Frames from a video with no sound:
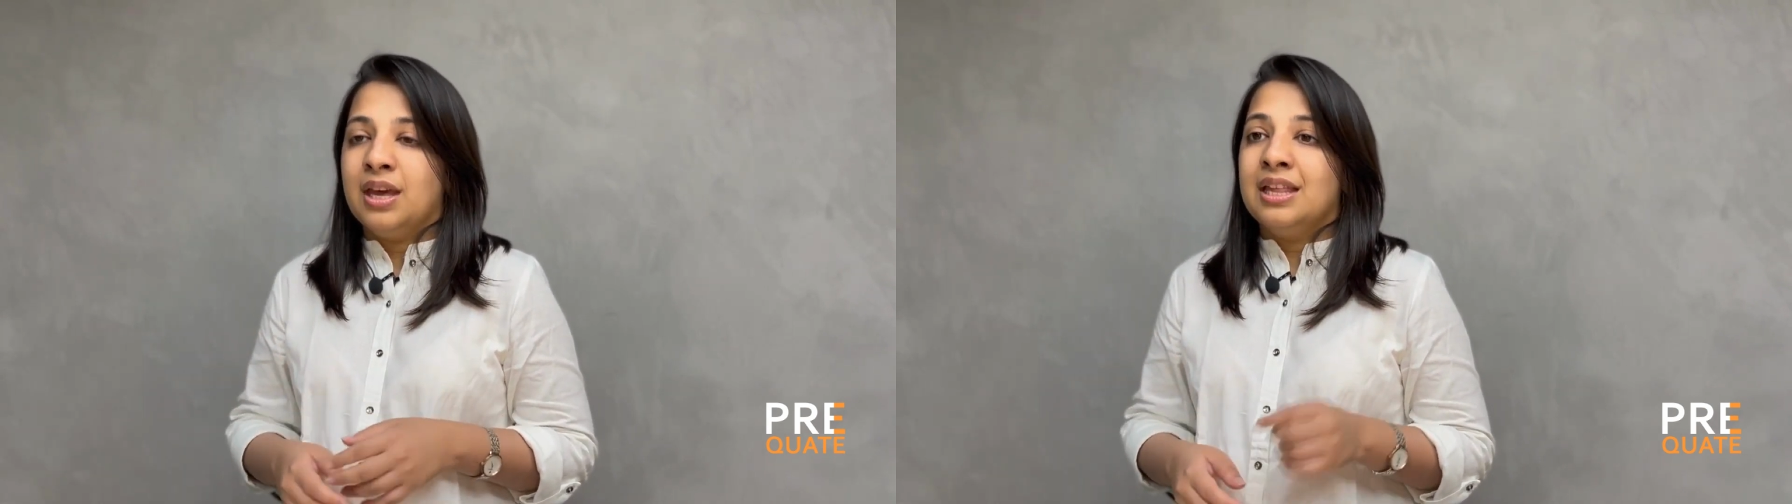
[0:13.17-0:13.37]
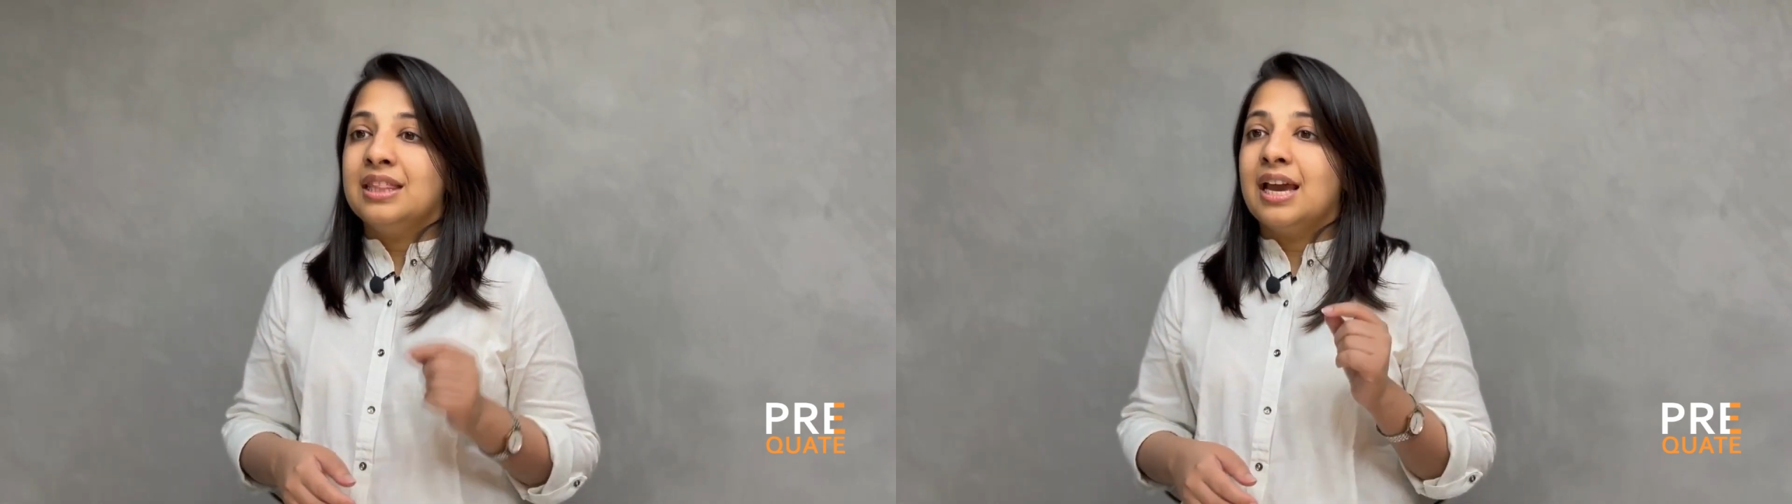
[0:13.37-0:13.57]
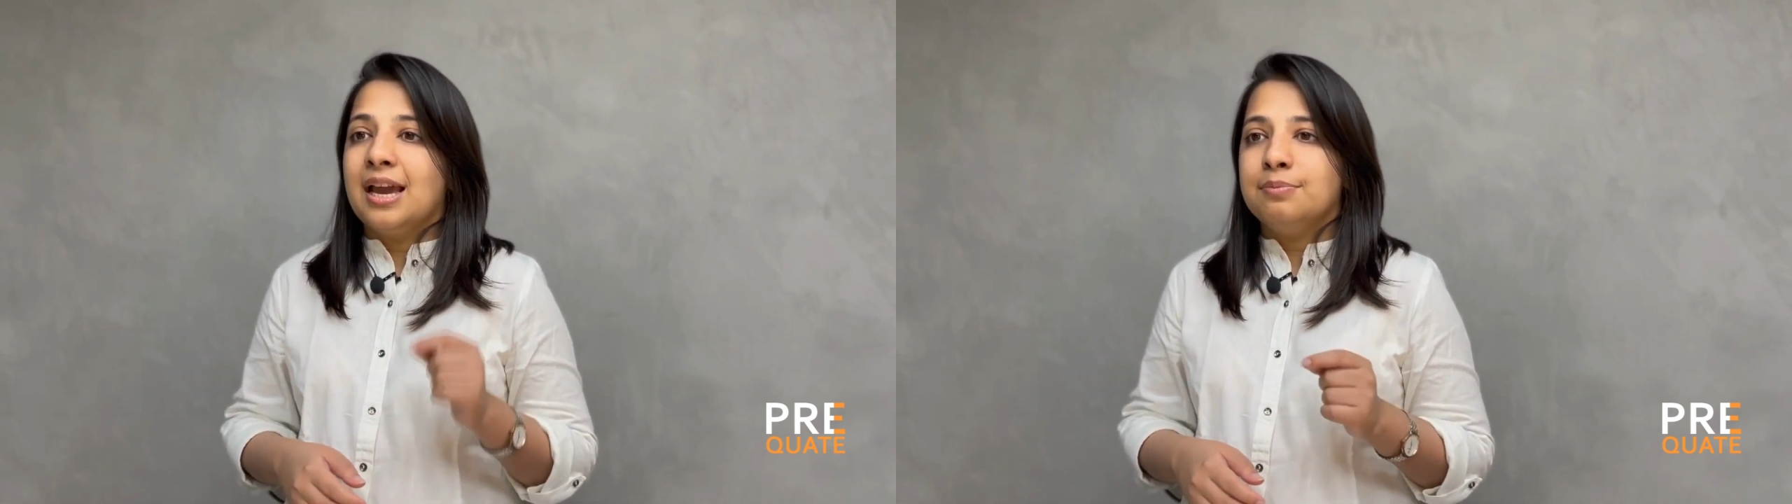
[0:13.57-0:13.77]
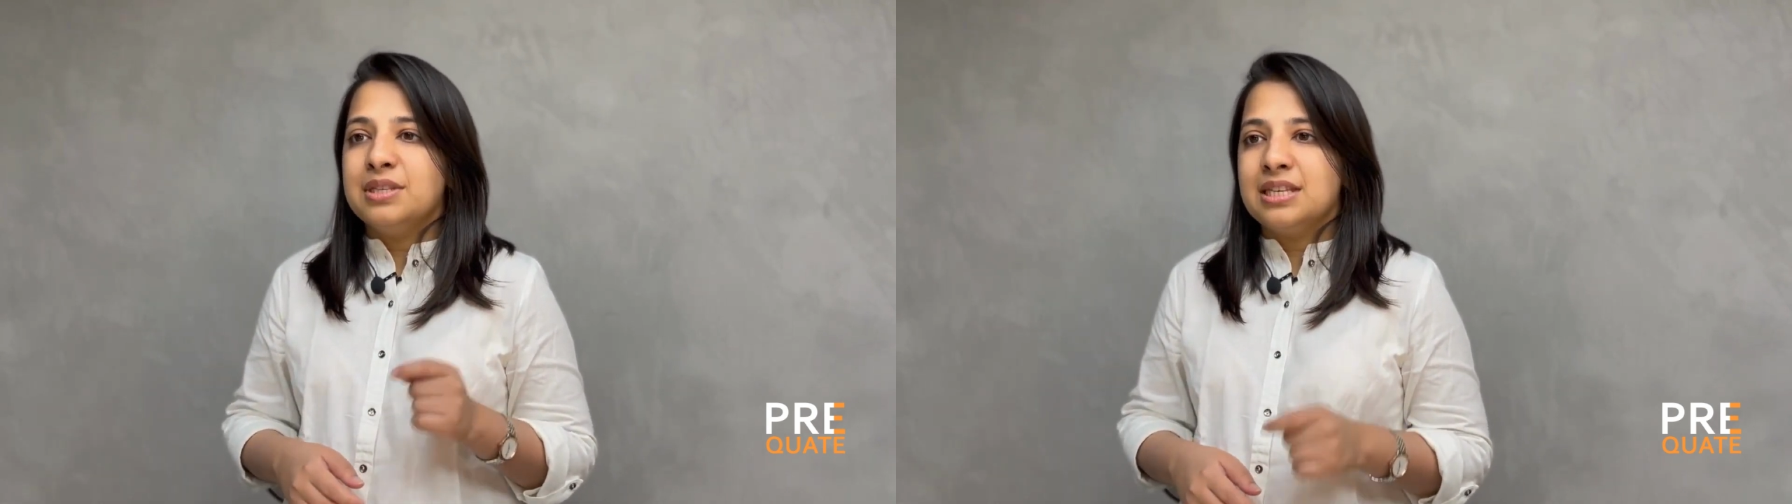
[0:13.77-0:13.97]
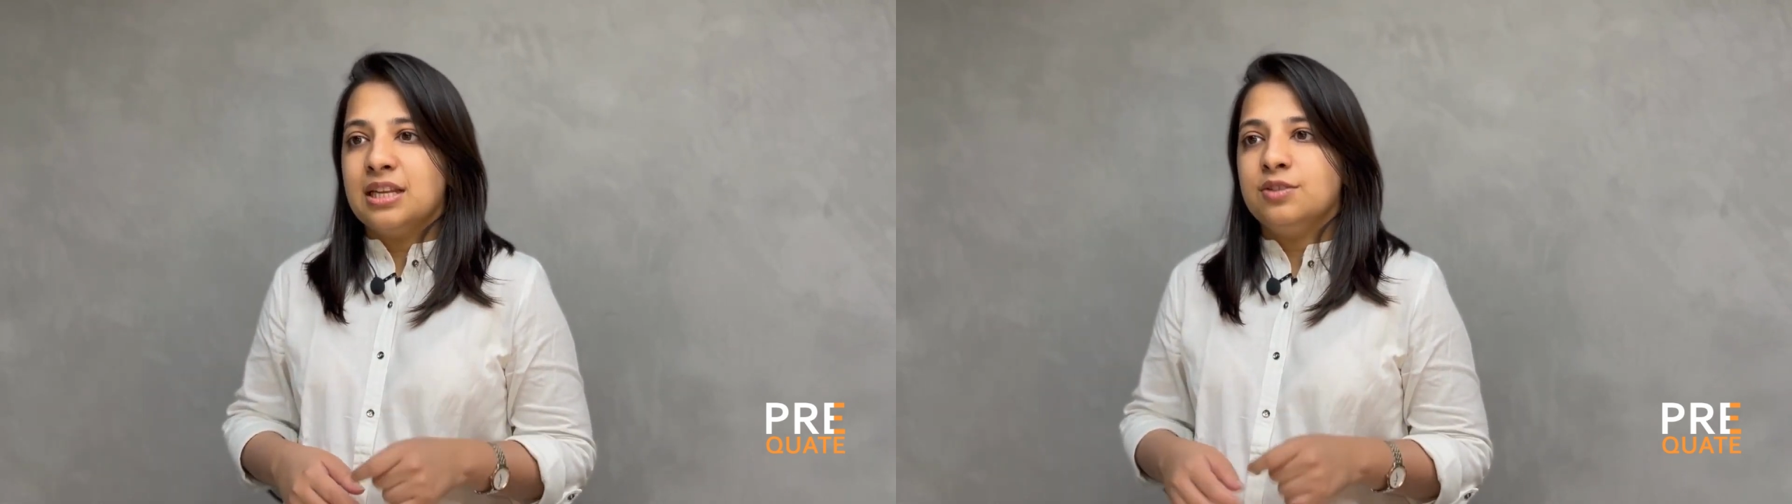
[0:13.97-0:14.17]
The M
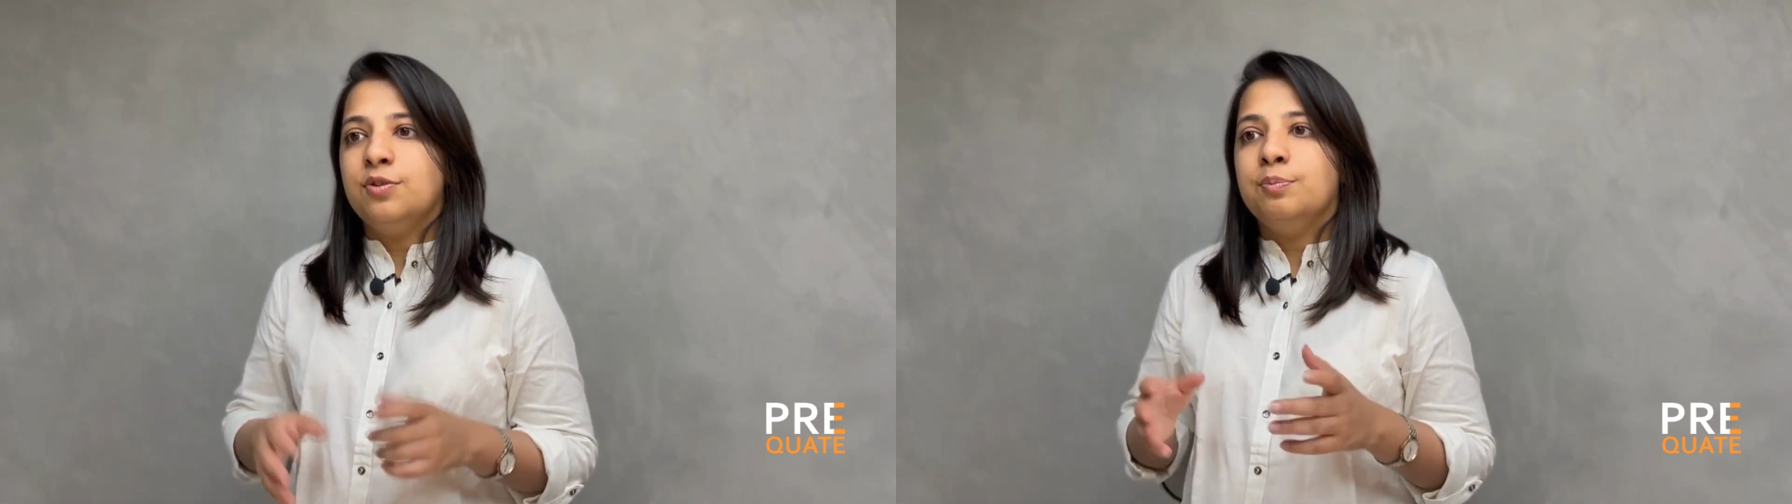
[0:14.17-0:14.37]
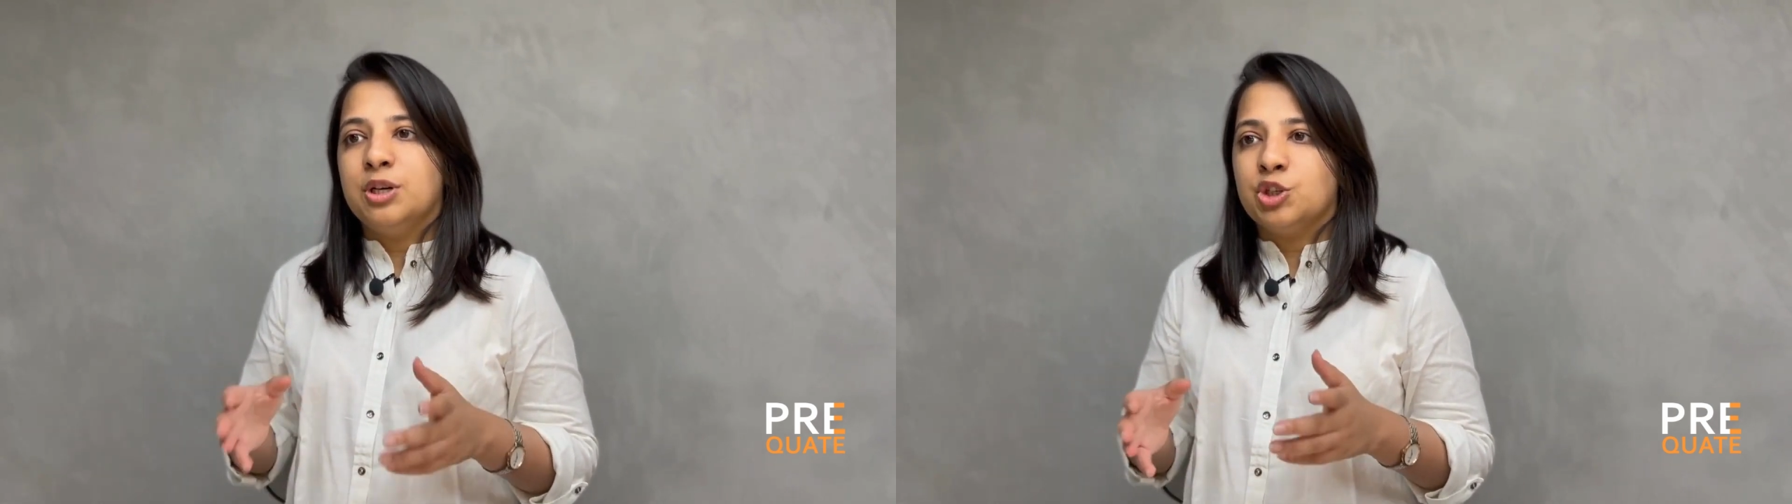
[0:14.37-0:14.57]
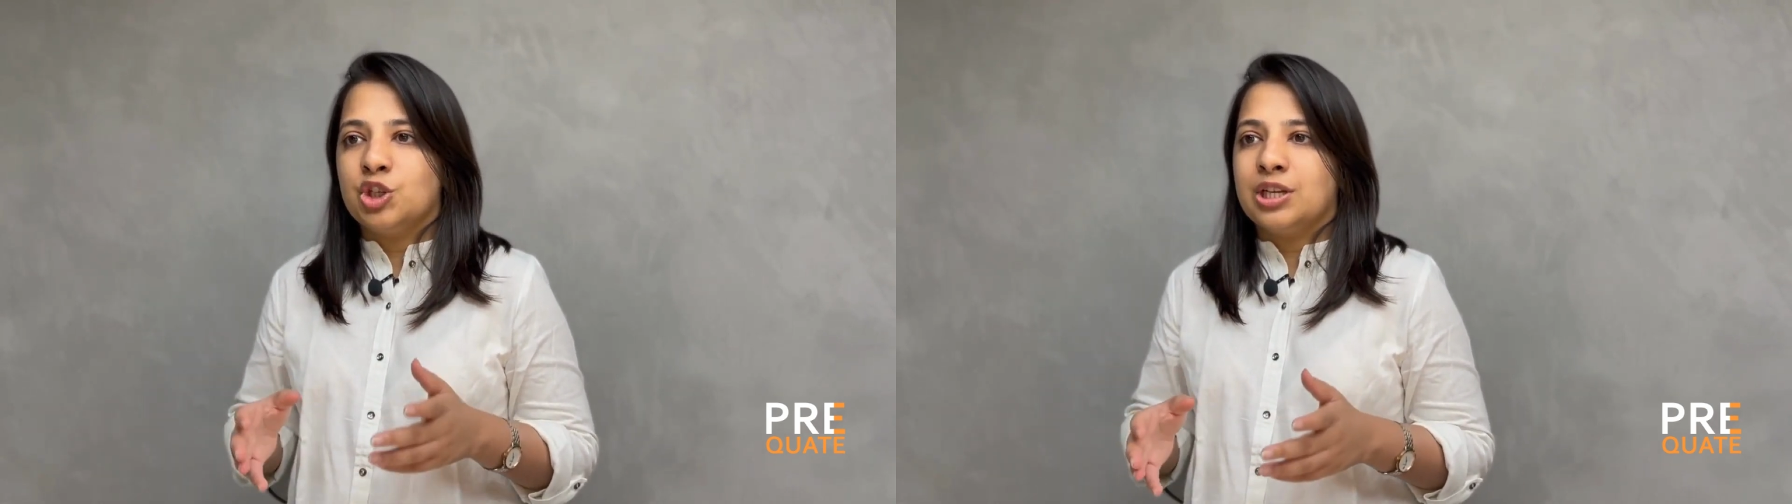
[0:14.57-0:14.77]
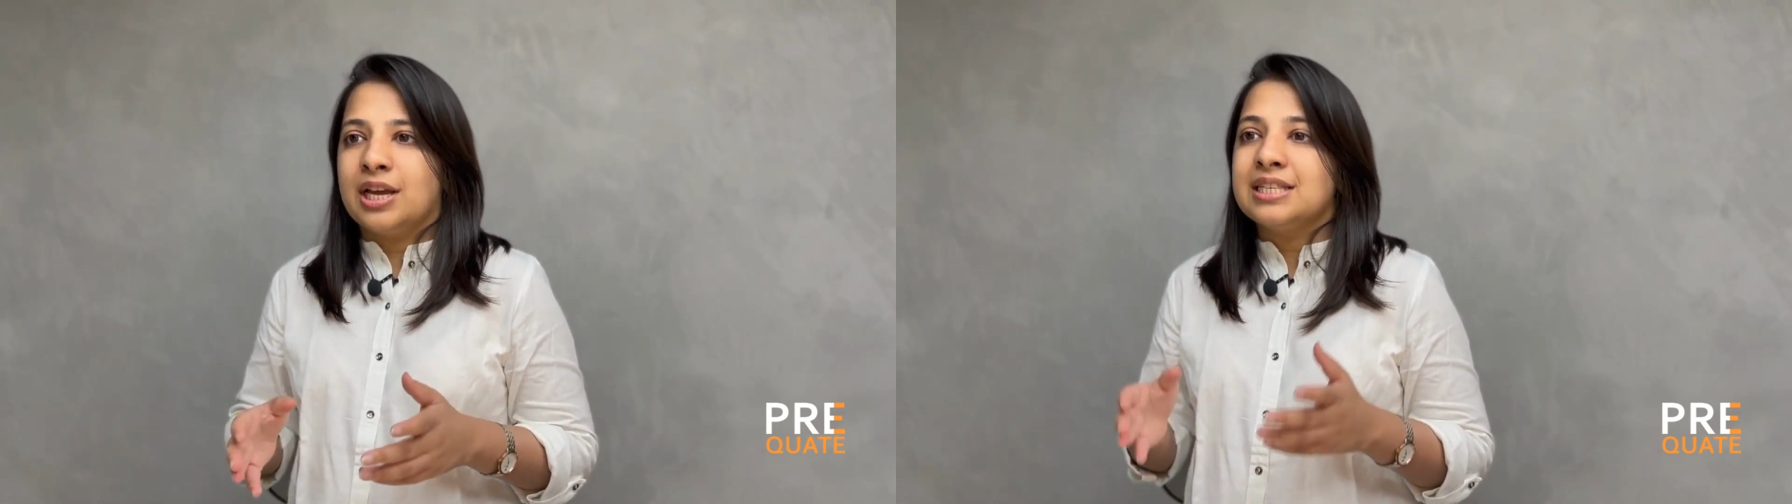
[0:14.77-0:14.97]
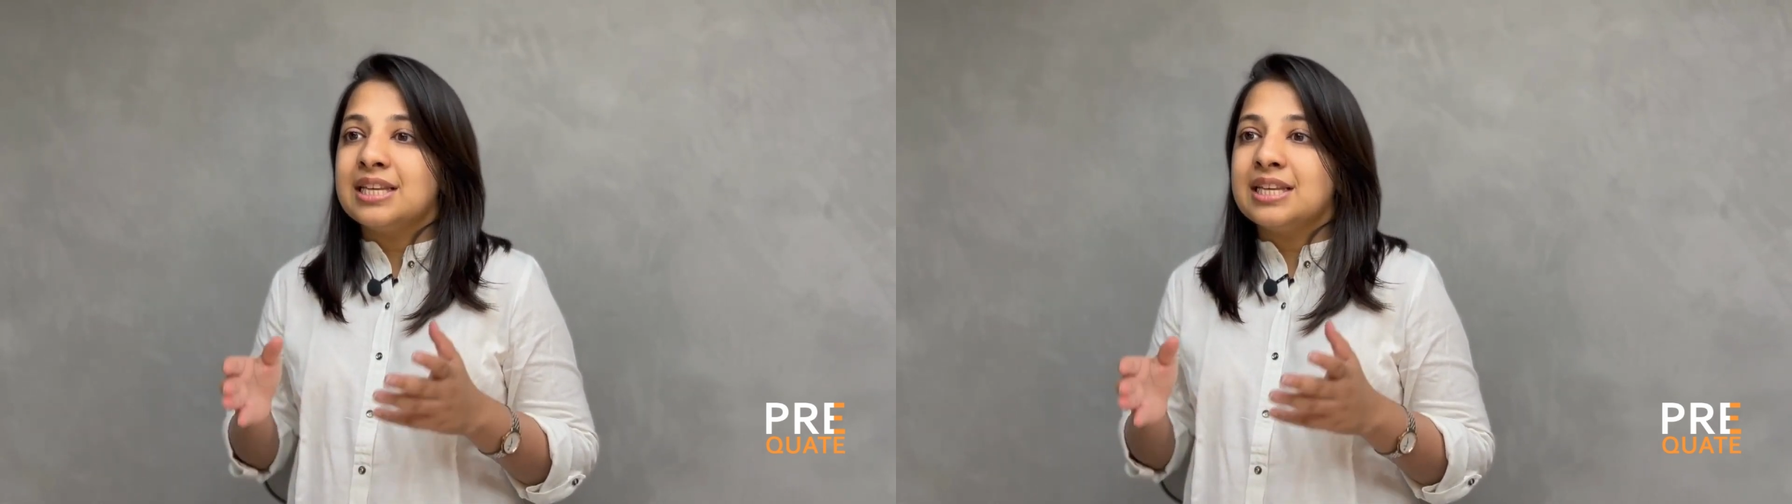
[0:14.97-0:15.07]
stands for merchandise,